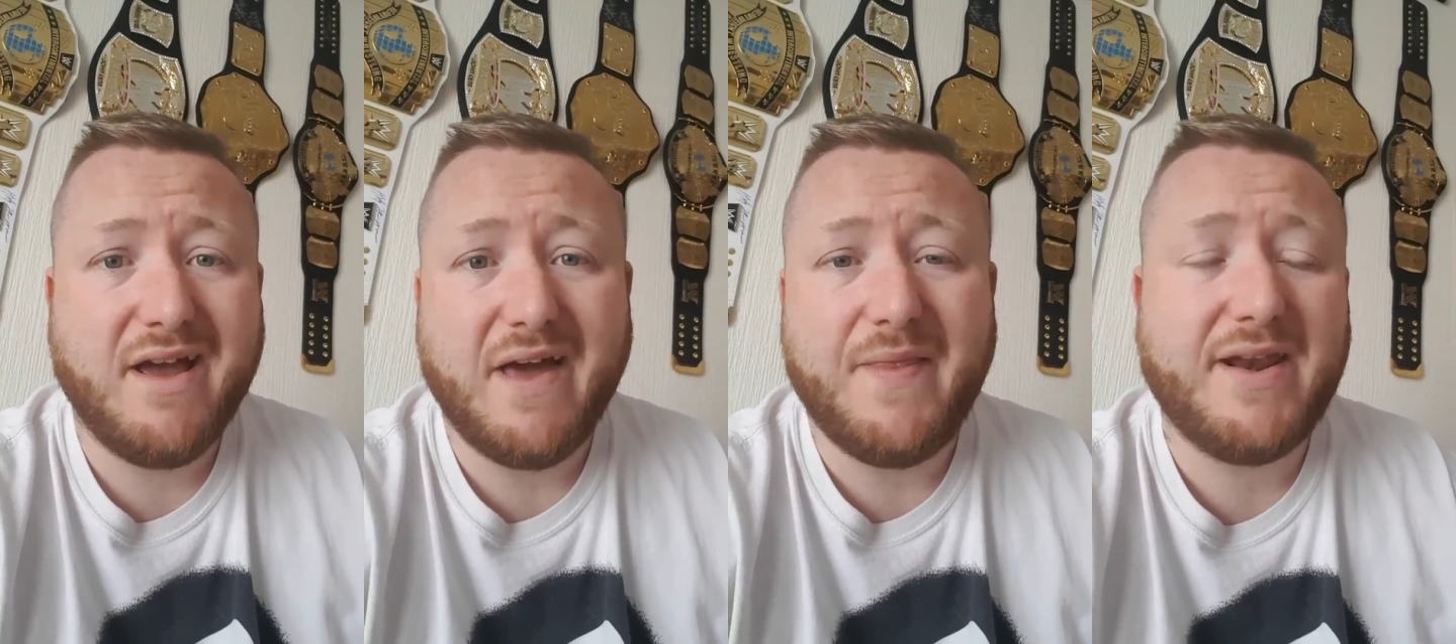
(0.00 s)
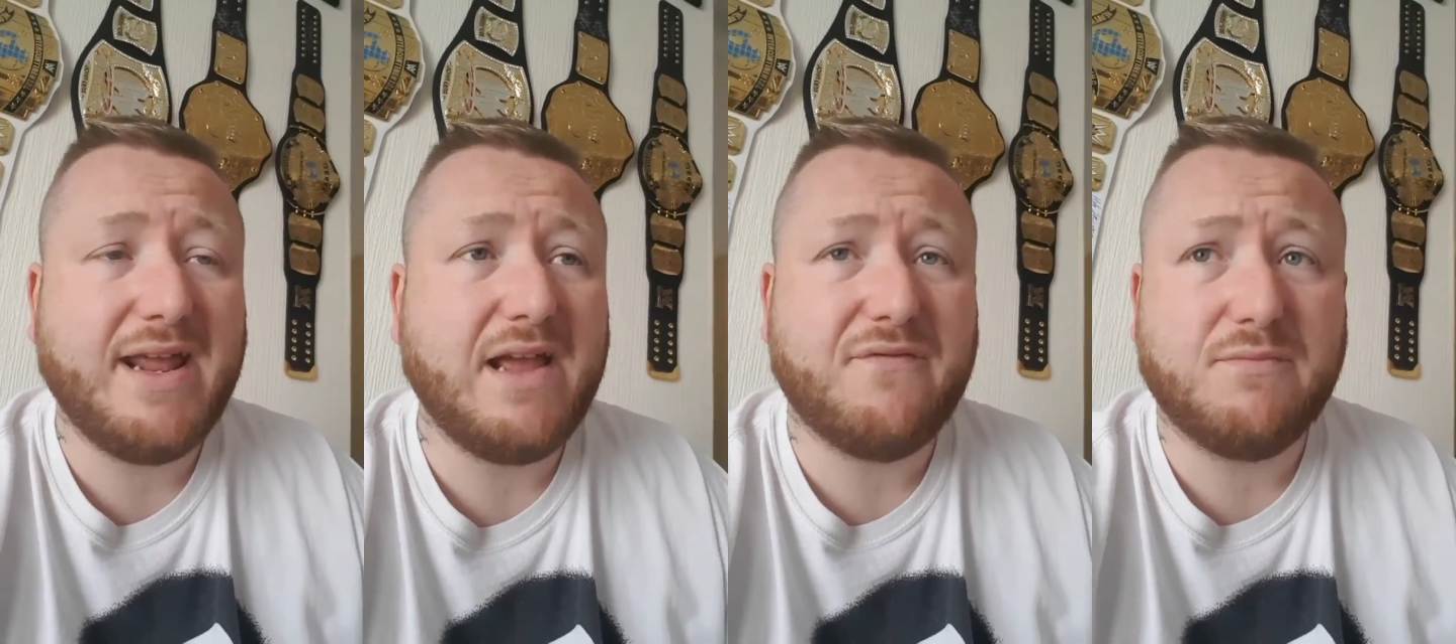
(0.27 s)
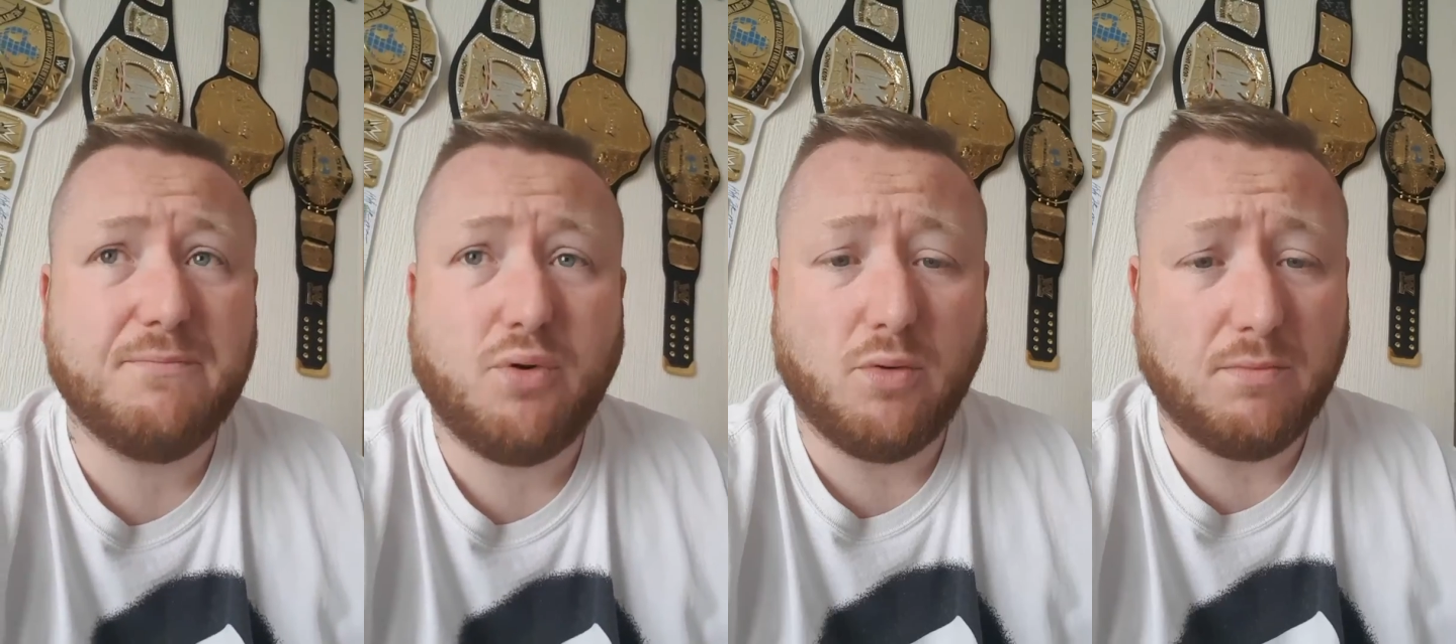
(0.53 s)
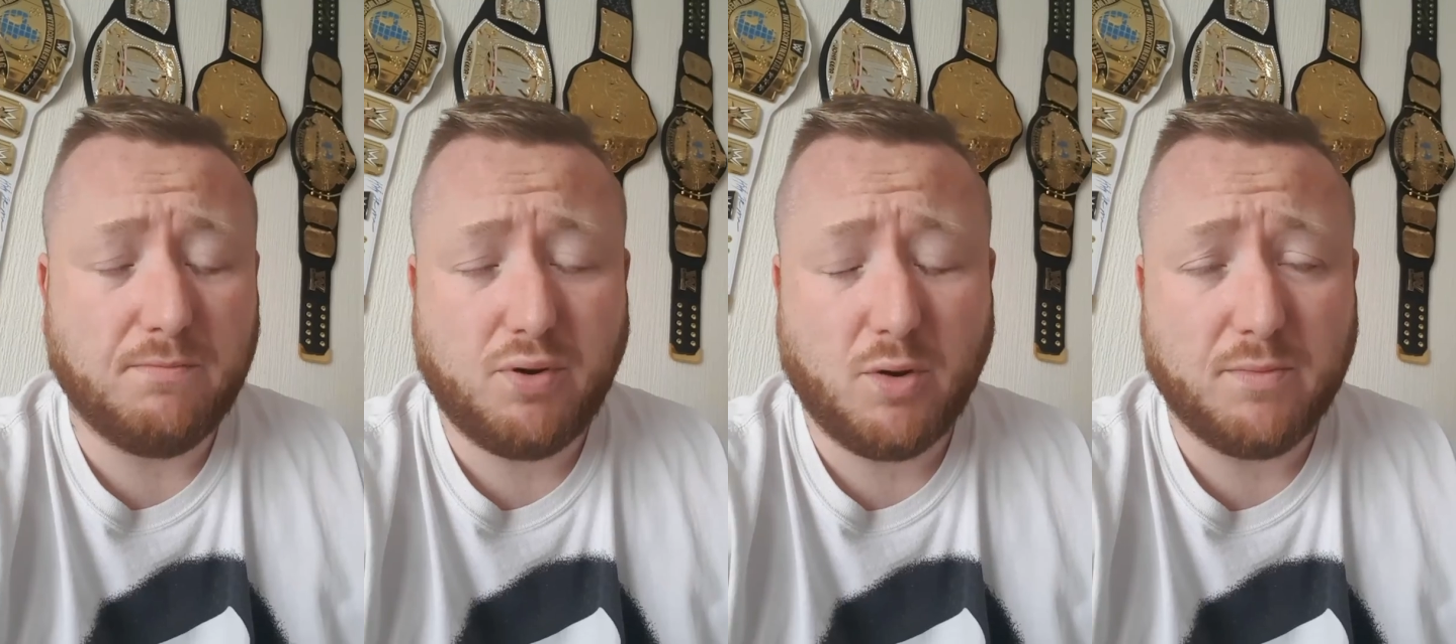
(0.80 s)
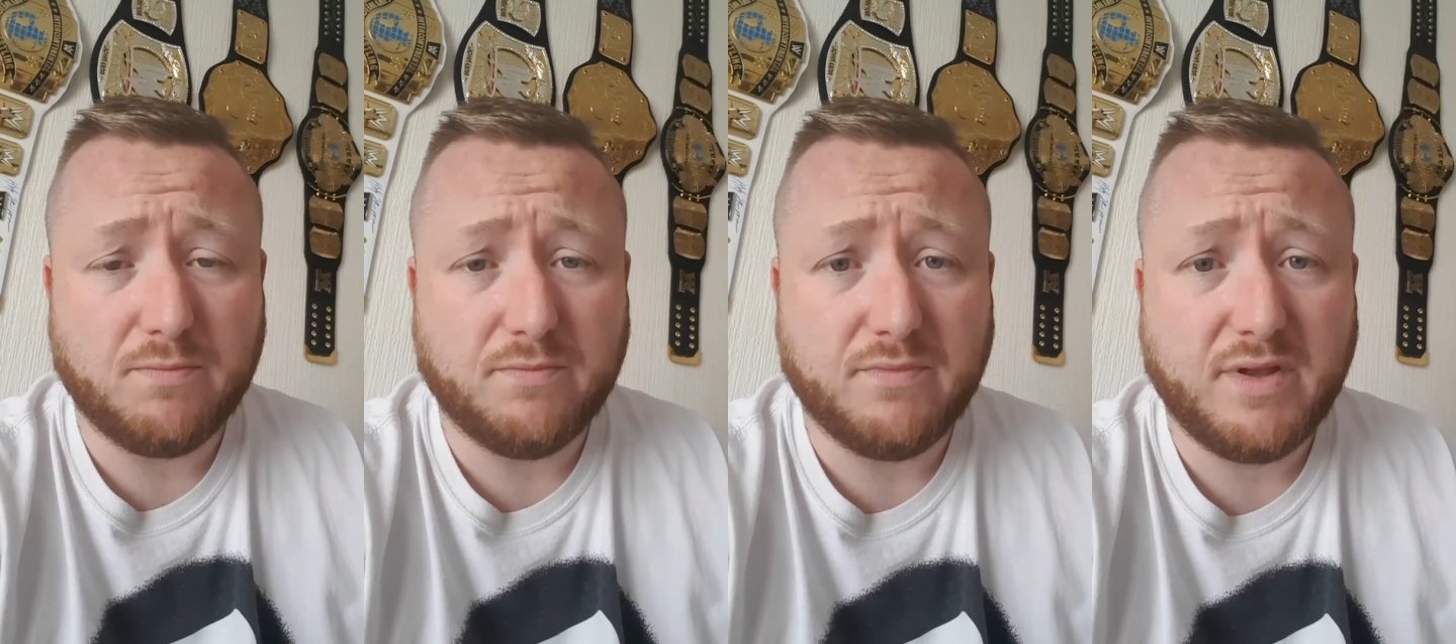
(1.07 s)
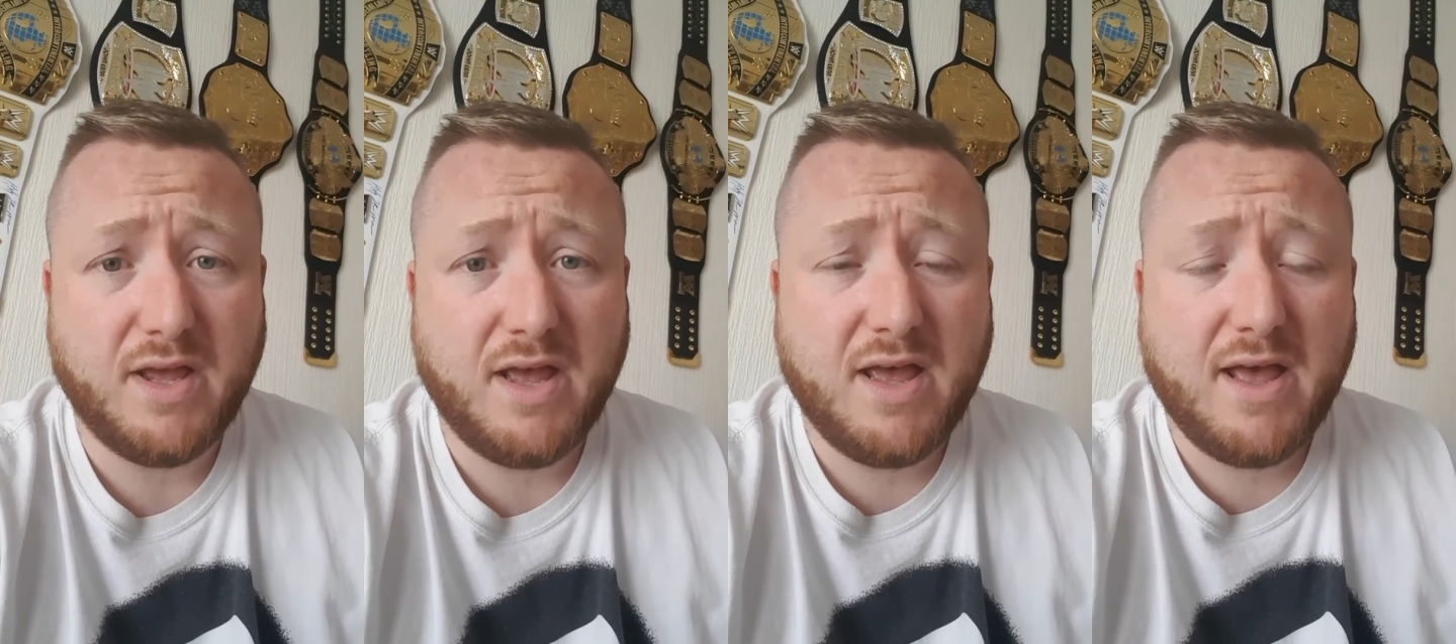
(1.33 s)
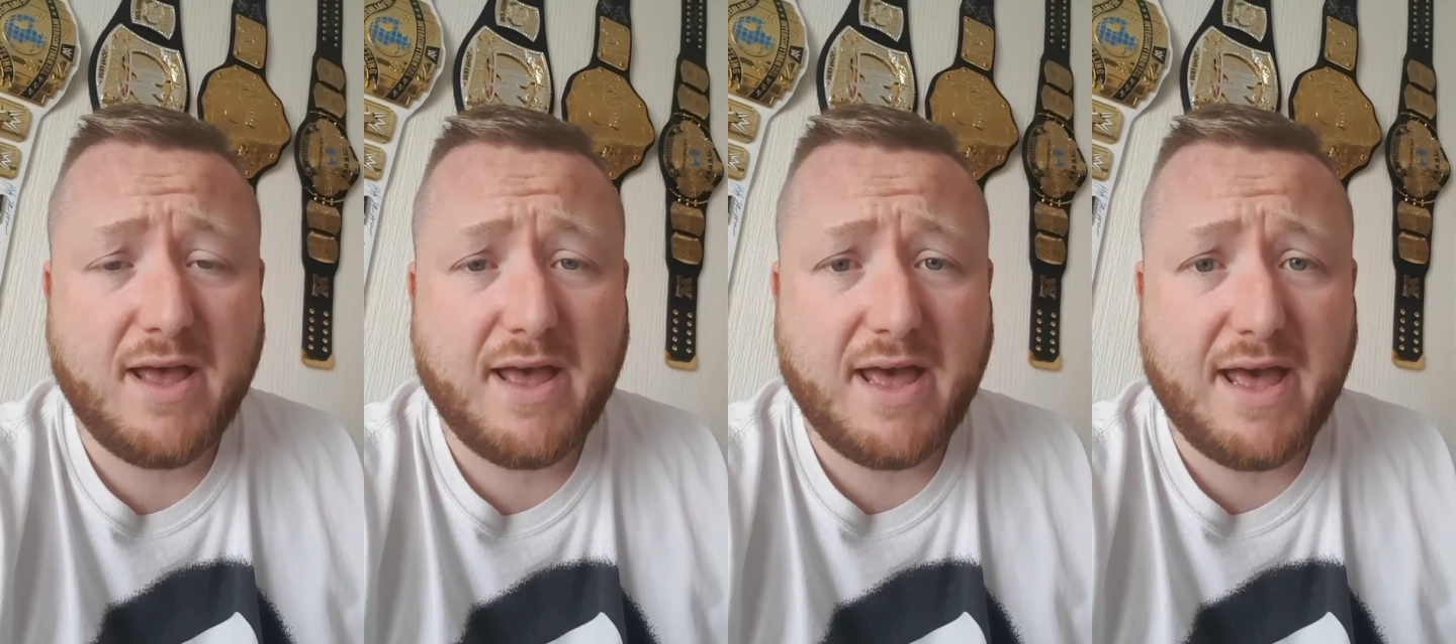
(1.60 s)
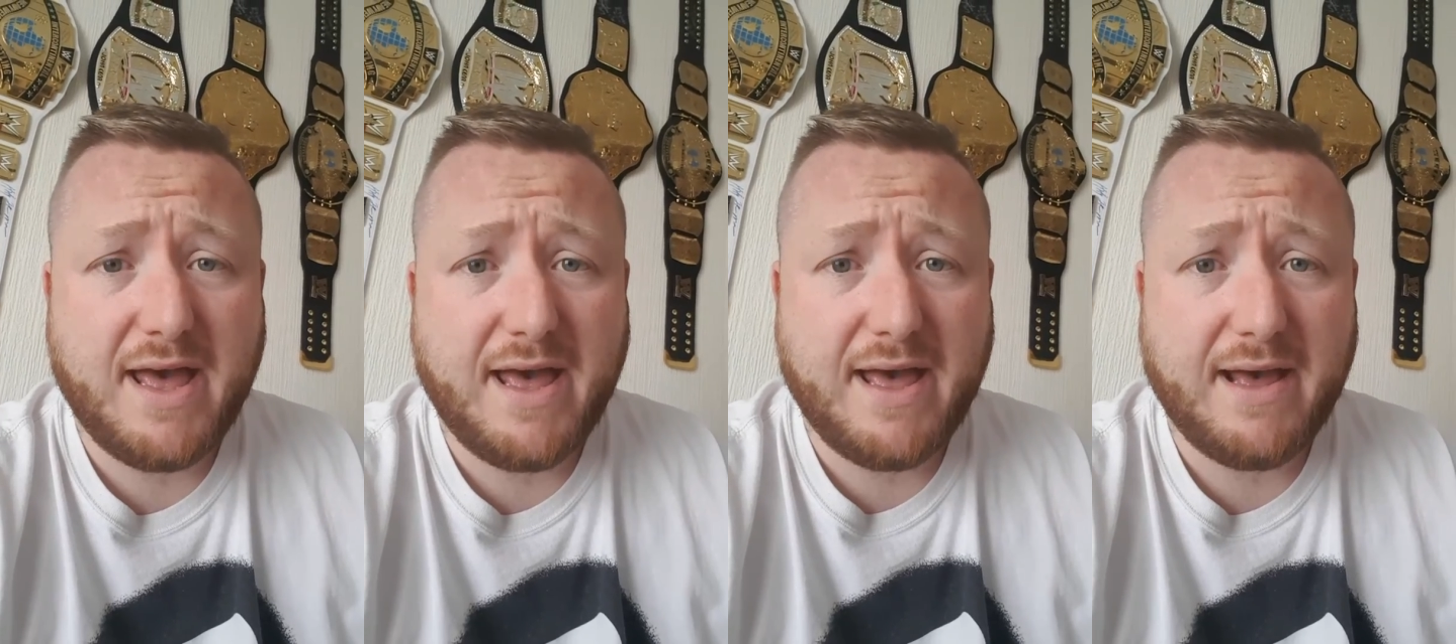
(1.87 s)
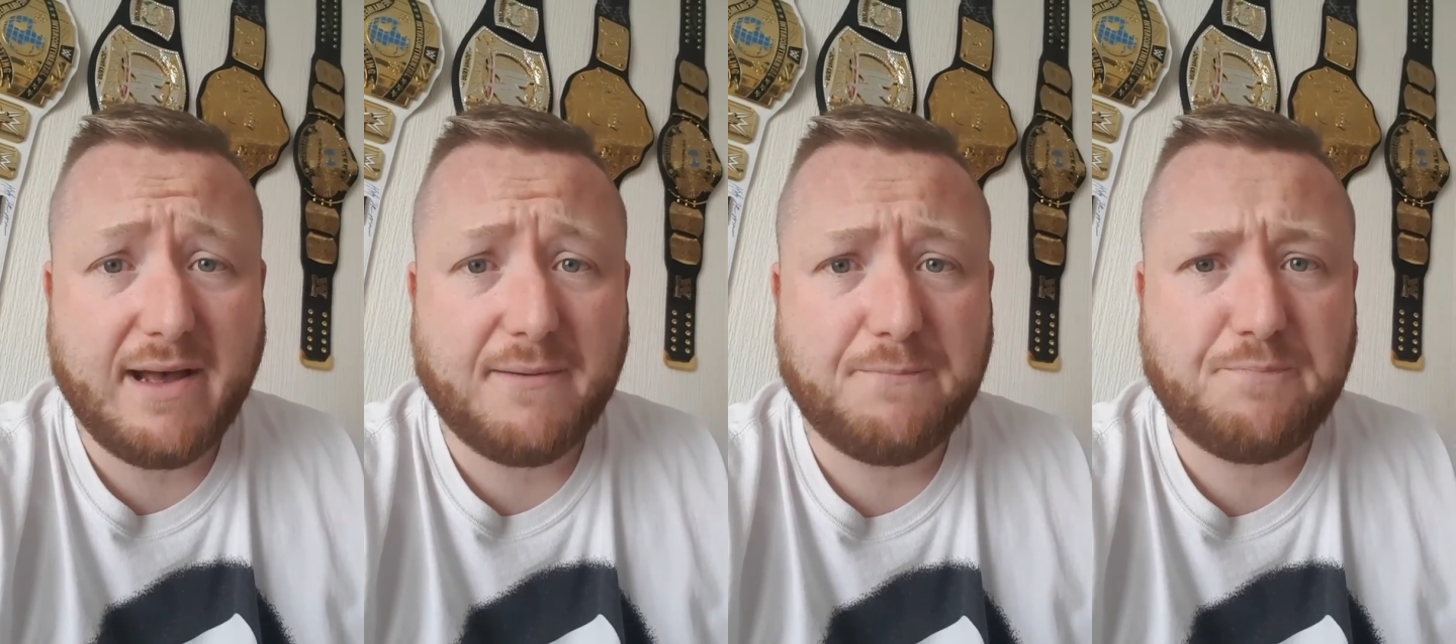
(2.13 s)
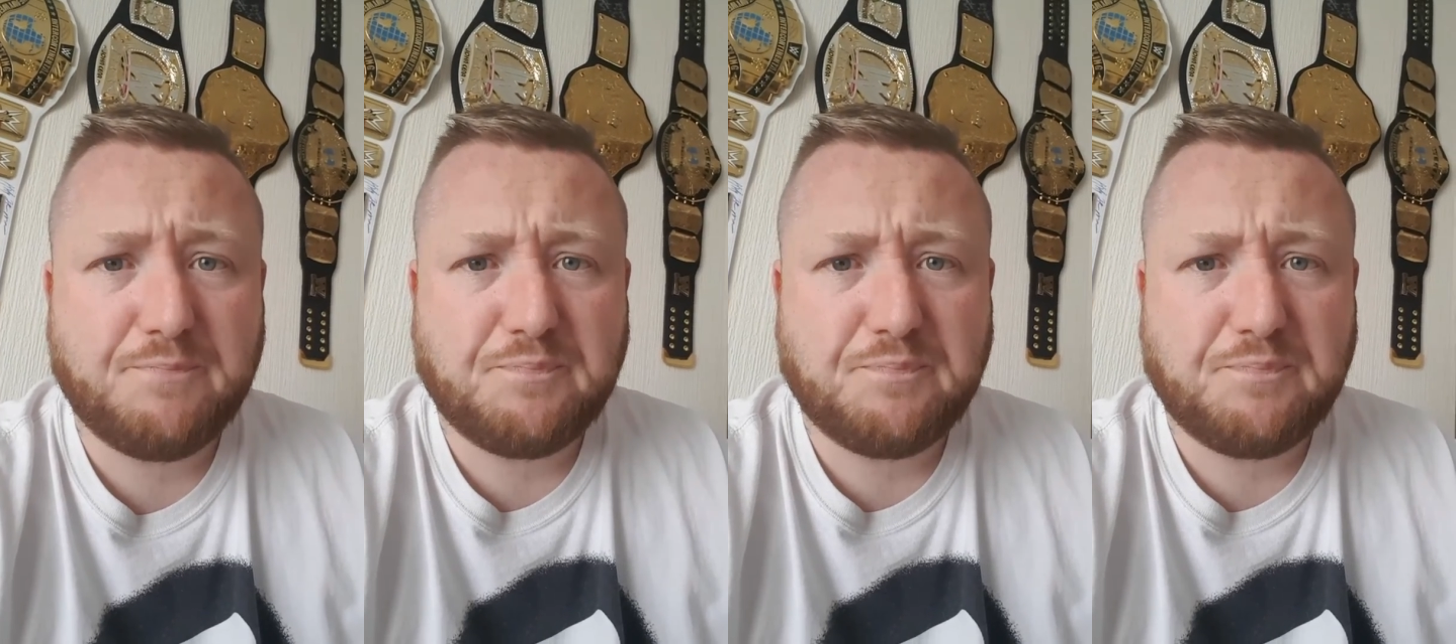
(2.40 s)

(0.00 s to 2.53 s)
and then even putting the